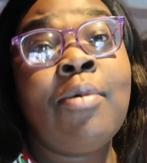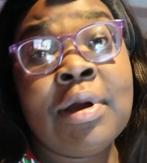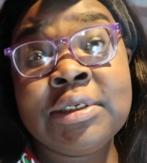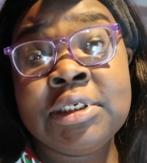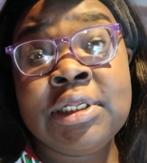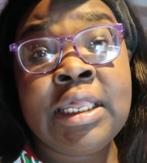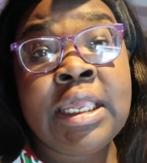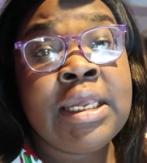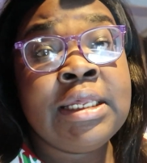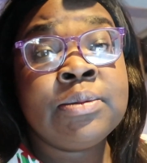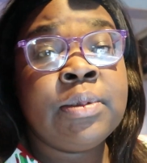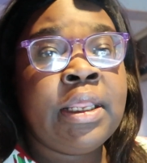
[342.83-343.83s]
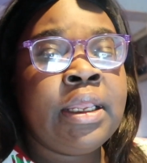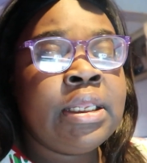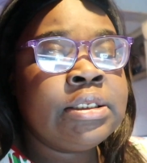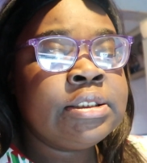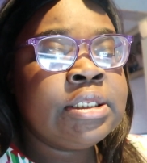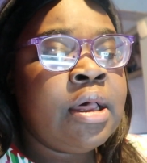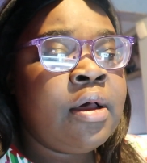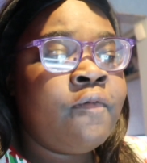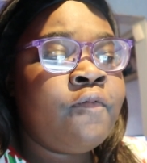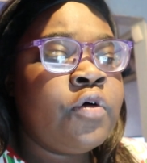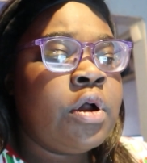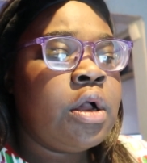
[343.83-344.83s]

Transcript: watching the kids play and stuff.